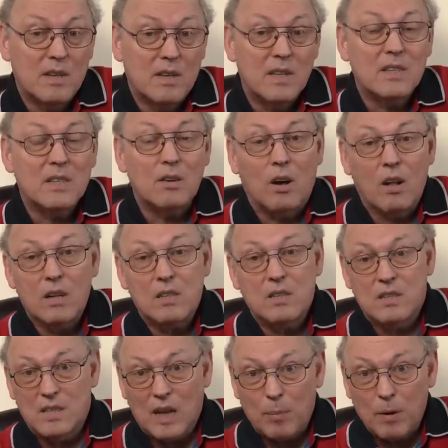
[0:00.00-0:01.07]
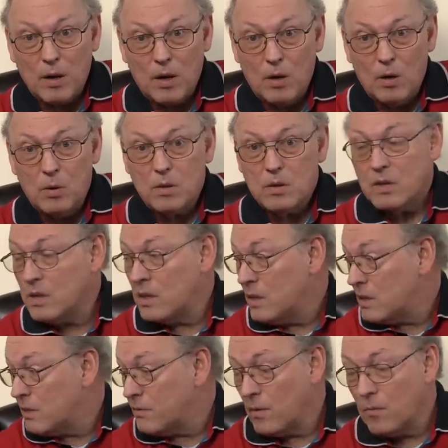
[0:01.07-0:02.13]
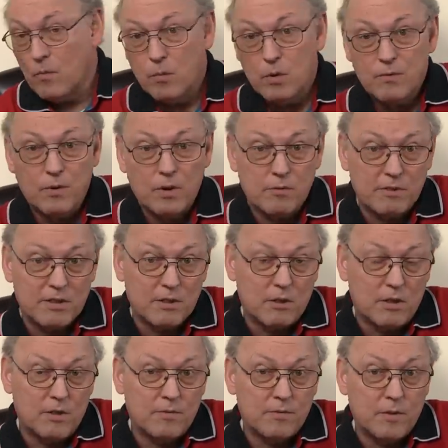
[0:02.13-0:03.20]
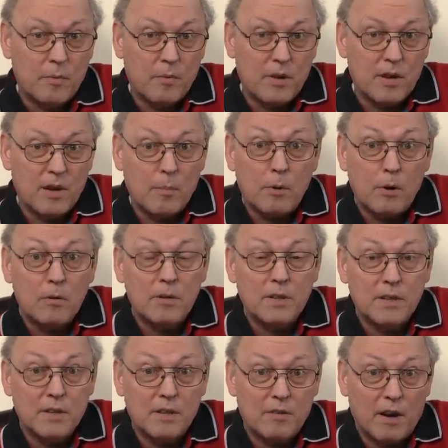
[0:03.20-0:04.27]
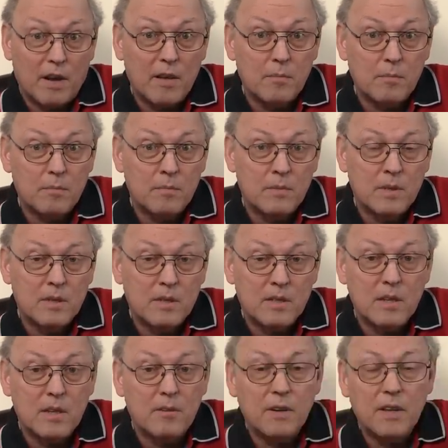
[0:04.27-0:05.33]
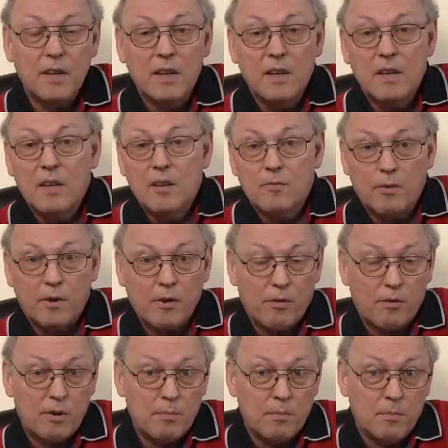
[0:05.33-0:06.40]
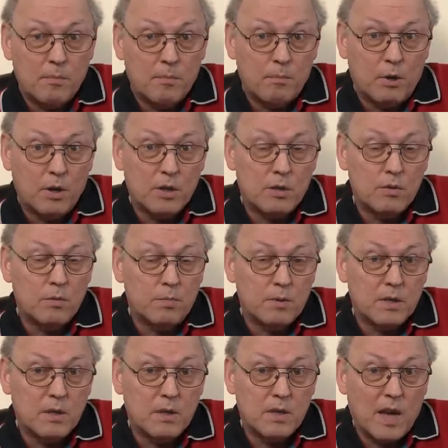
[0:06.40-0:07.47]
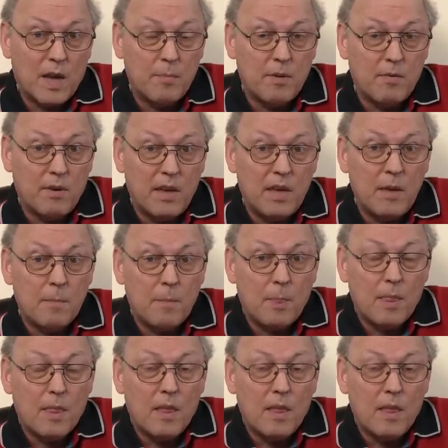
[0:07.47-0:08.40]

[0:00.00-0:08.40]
It's called Double Oaked, and it's from Woodford Reserve from the Labrot and Graham Distillery, 43.2% ABV.